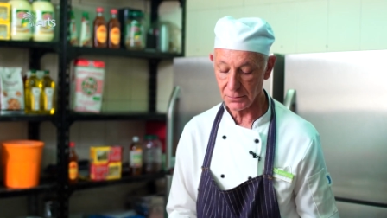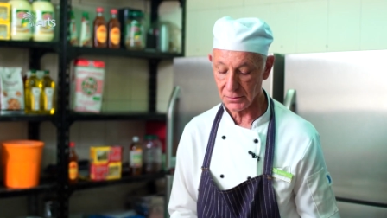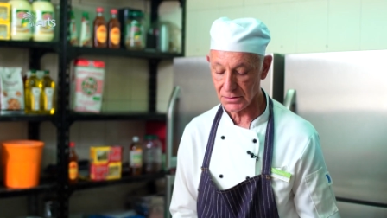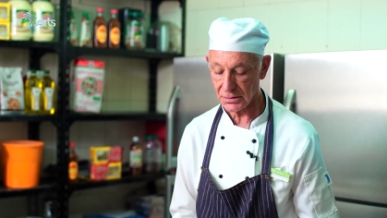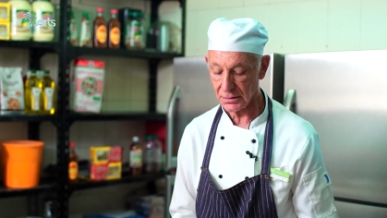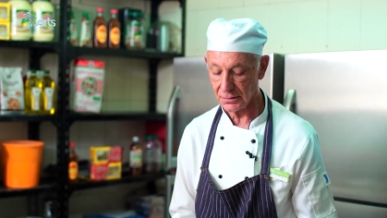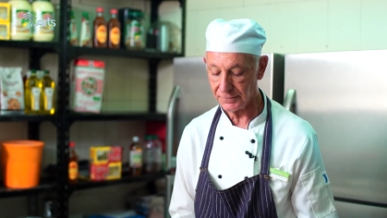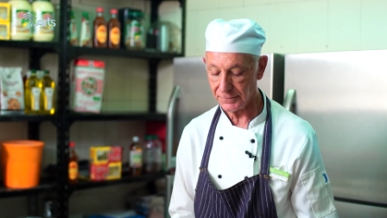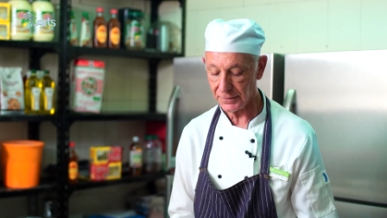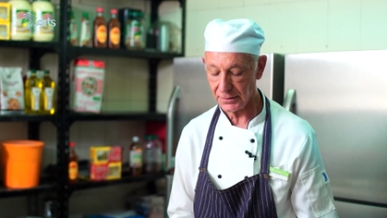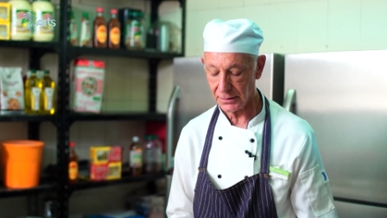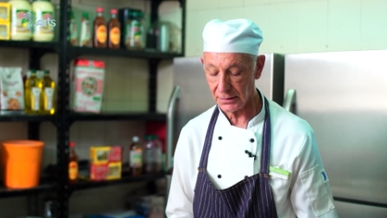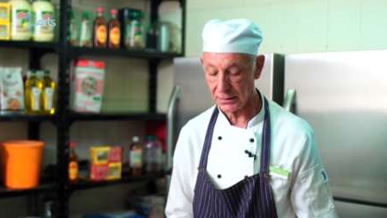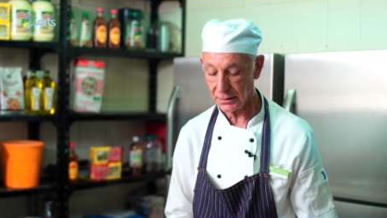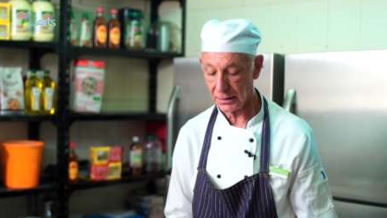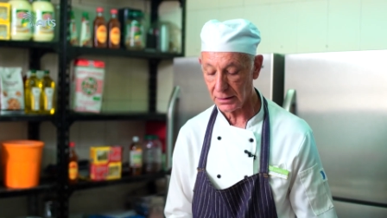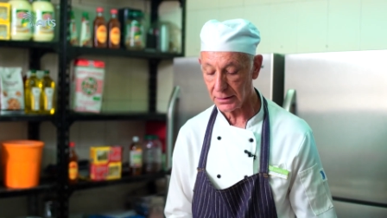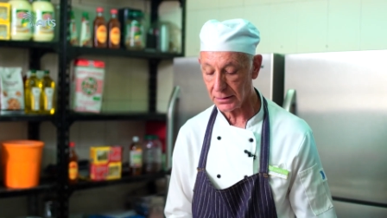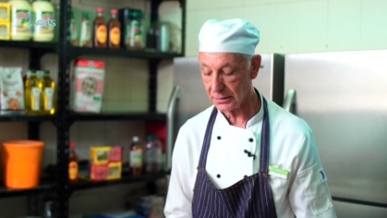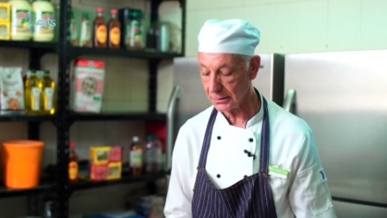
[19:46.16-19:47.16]
also very
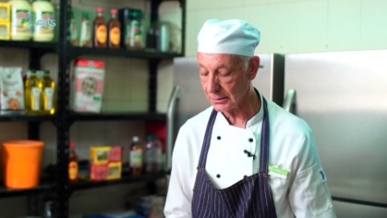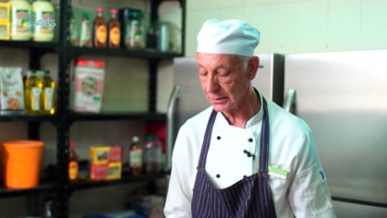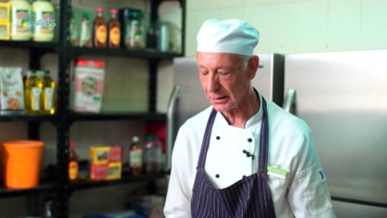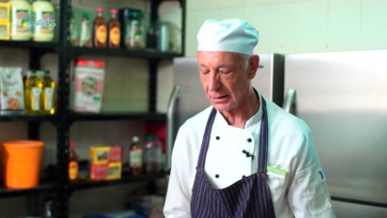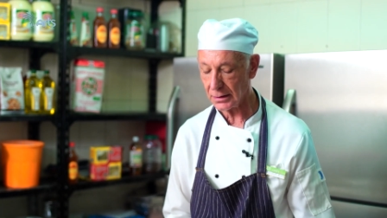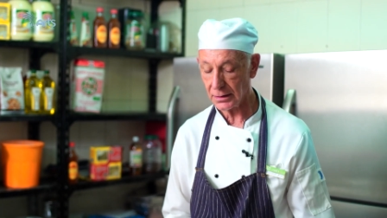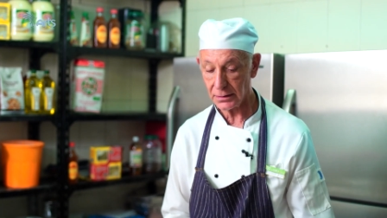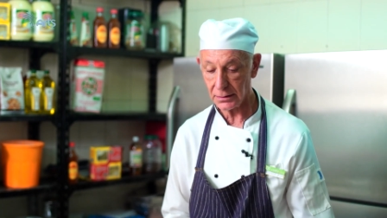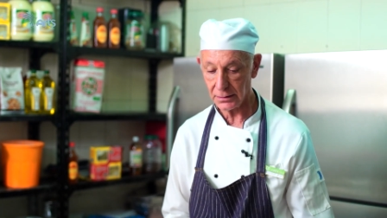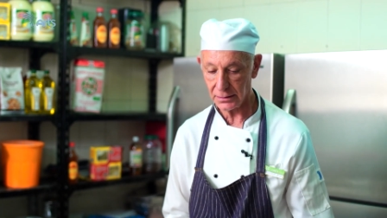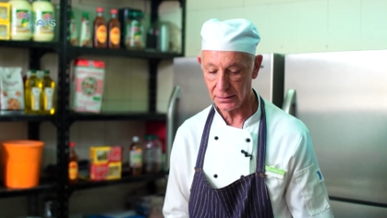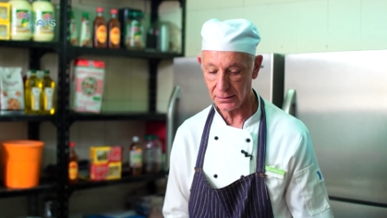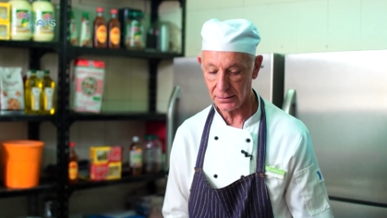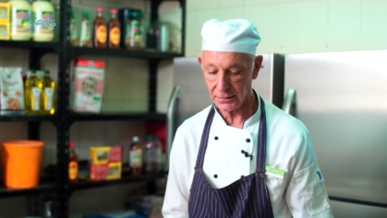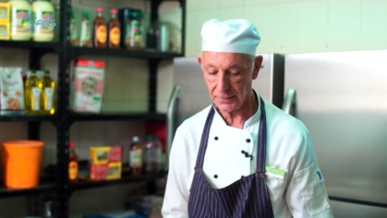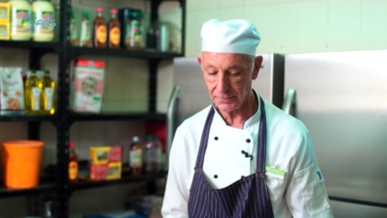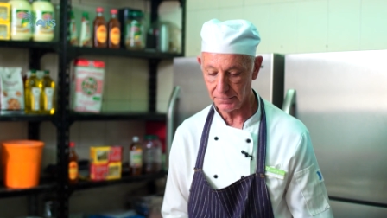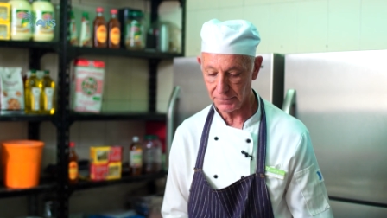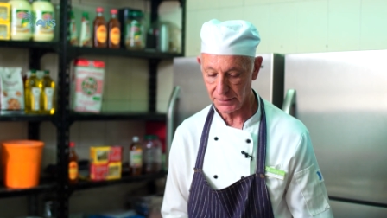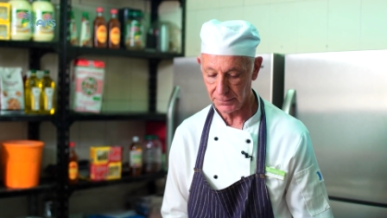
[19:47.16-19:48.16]
high, the higher
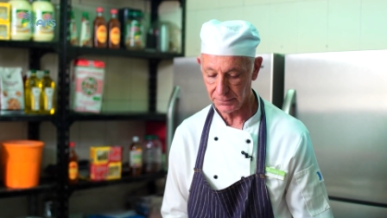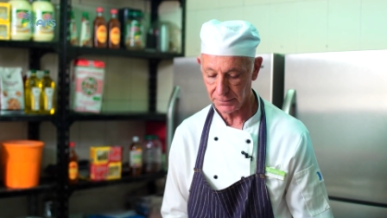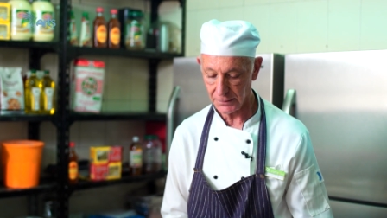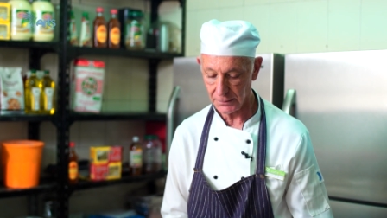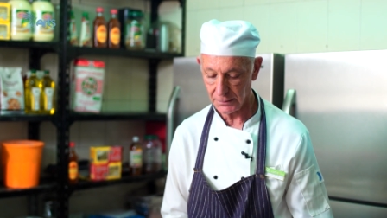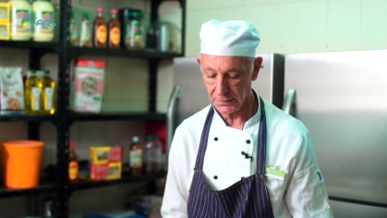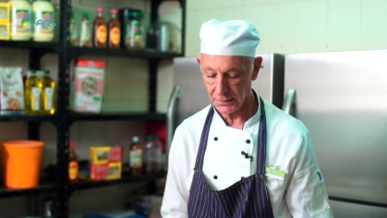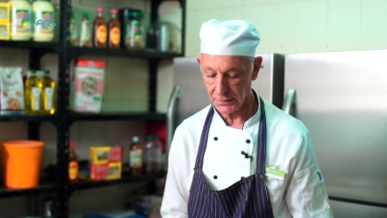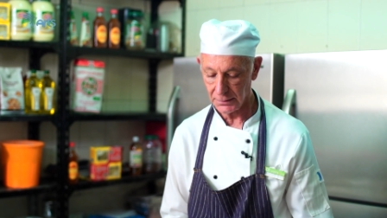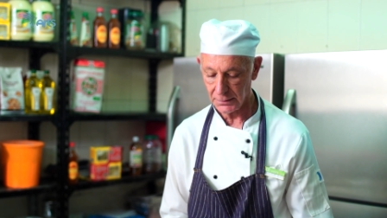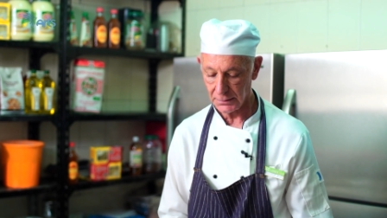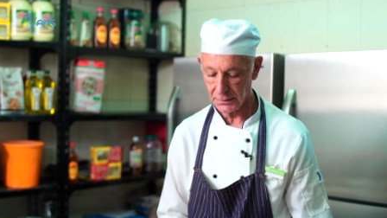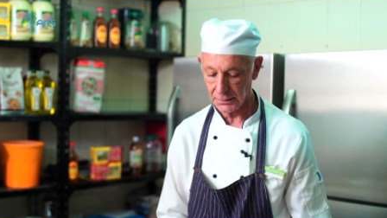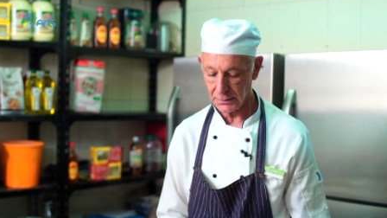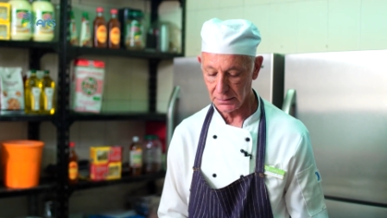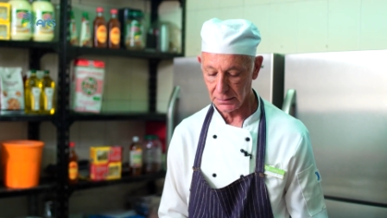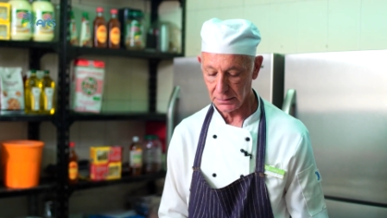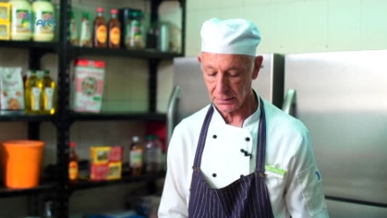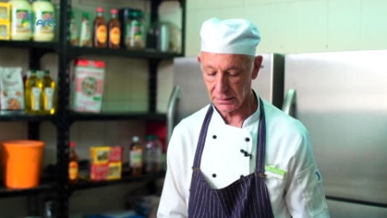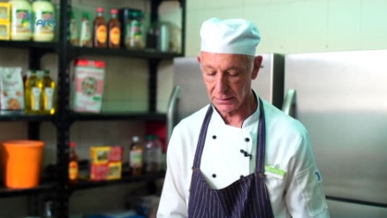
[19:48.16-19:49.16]
income people.
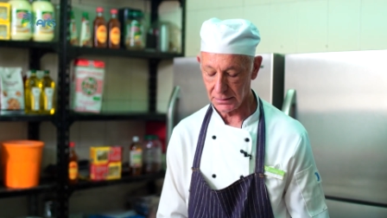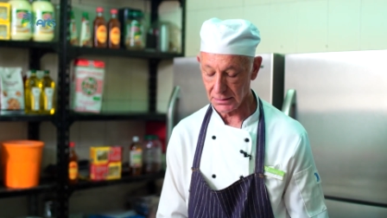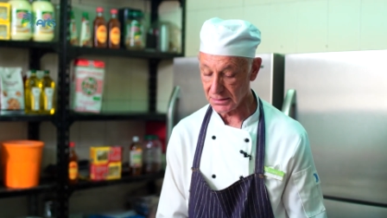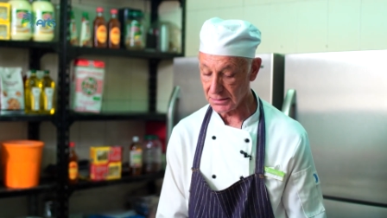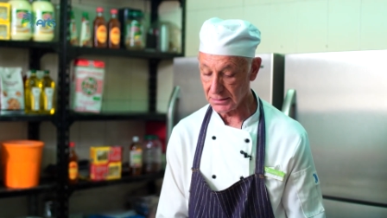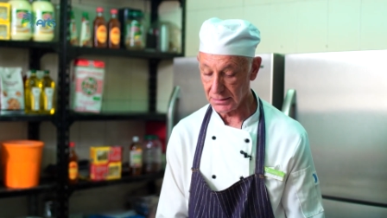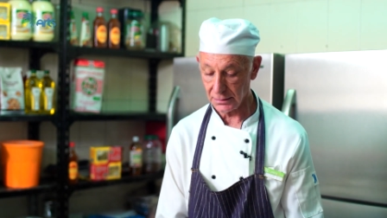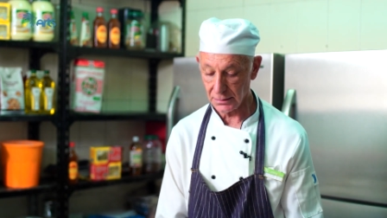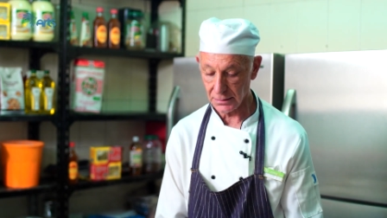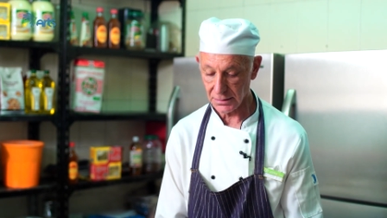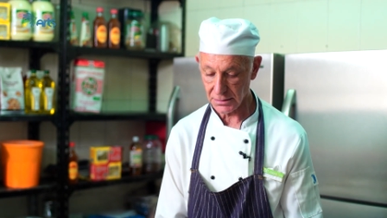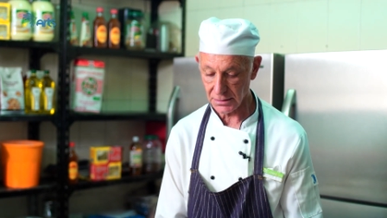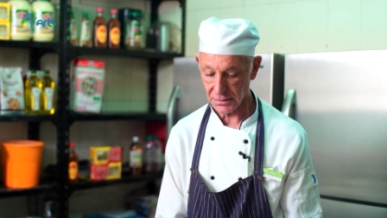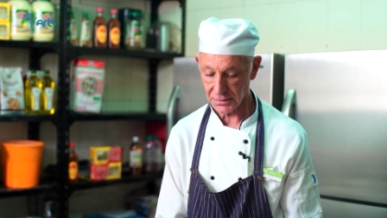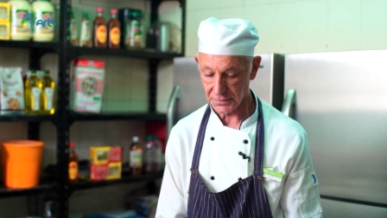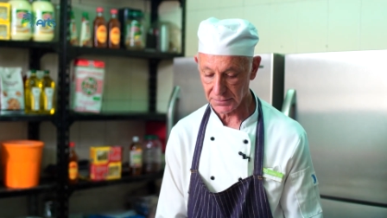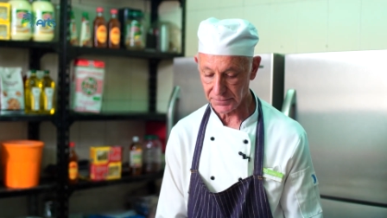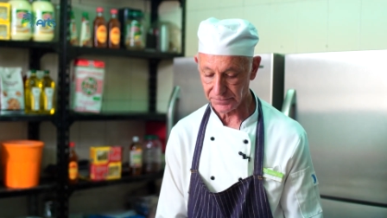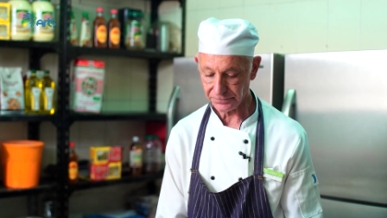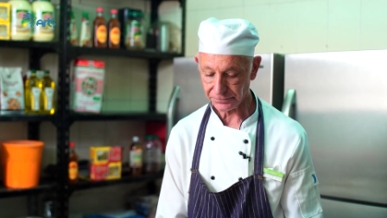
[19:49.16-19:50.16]
It is
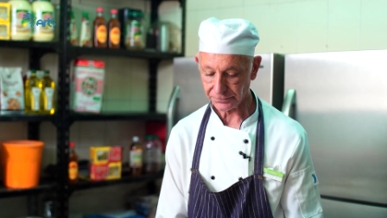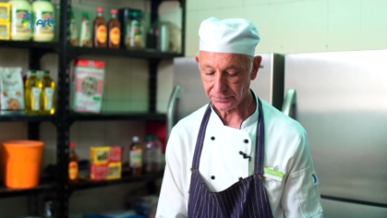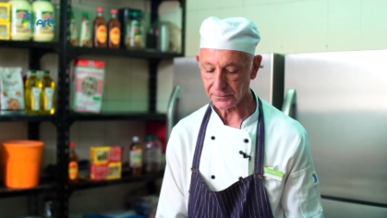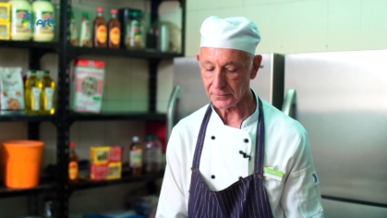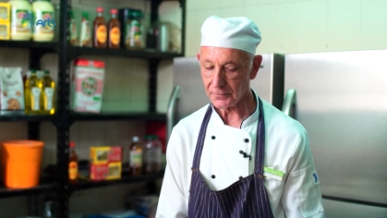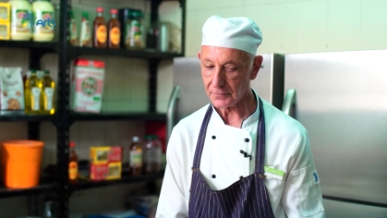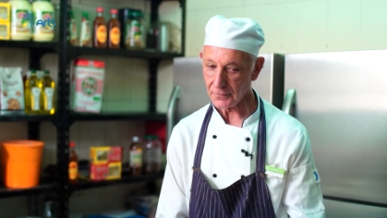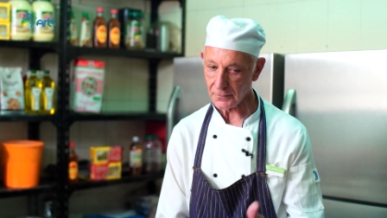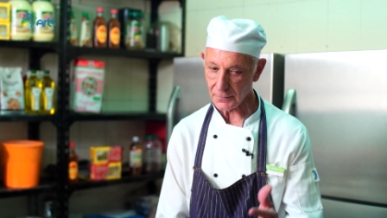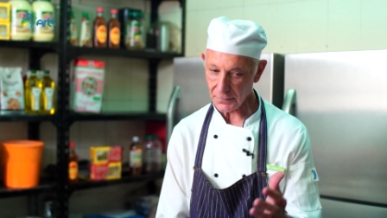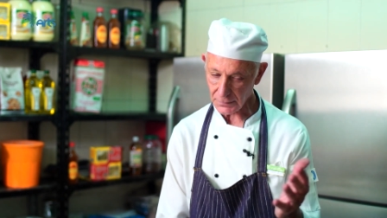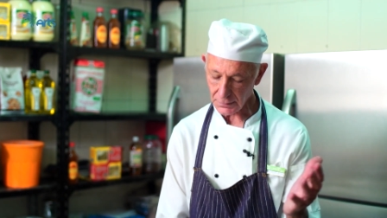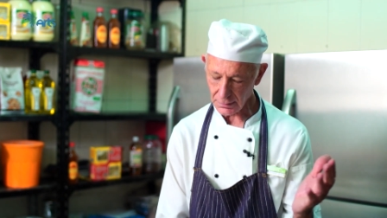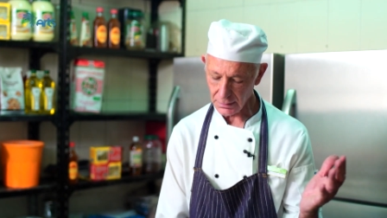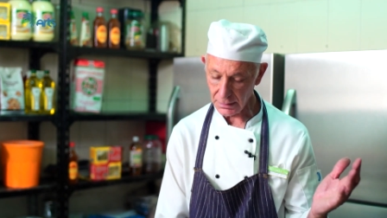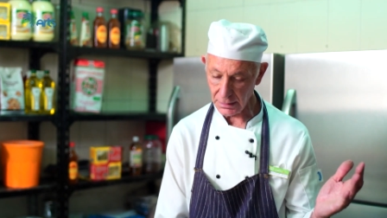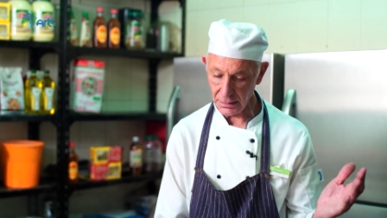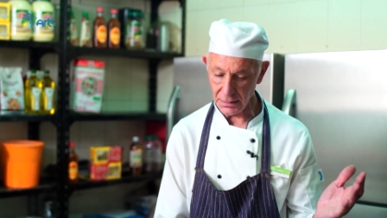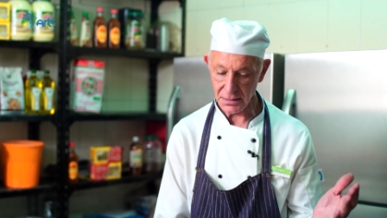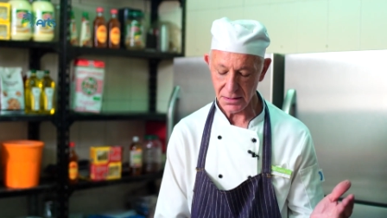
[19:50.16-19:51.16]
delicious.
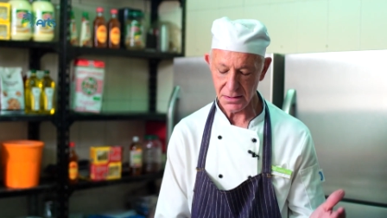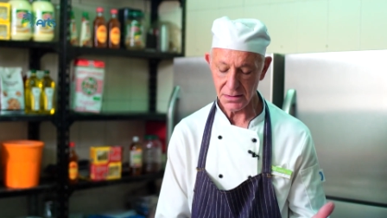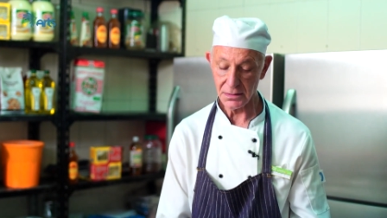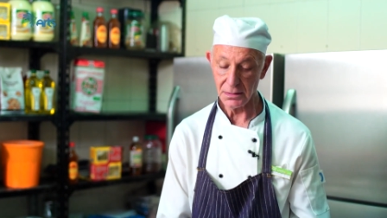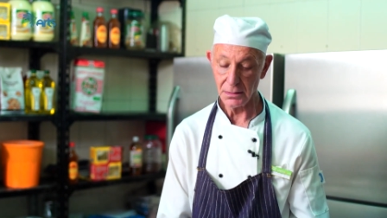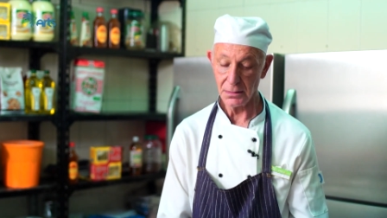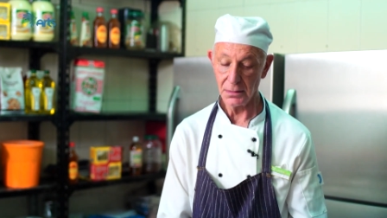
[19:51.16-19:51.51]
Hence,